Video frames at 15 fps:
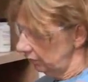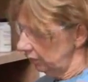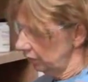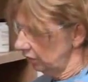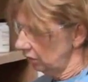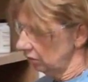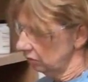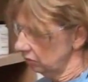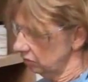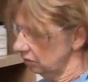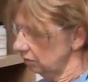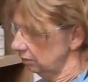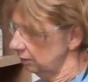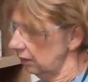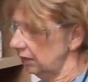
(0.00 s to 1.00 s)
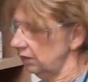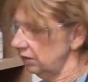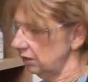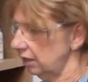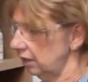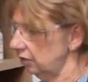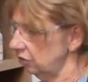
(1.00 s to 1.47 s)
there are some
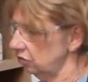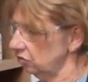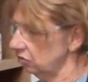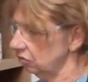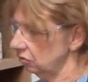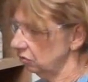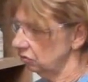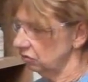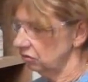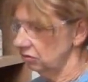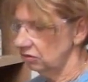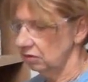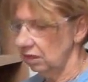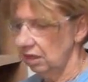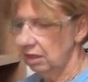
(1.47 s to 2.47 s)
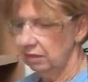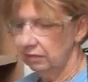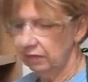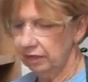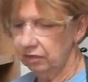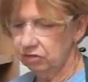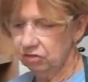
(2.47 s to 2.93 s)
indicator solutions
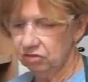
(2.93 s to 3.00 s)
that are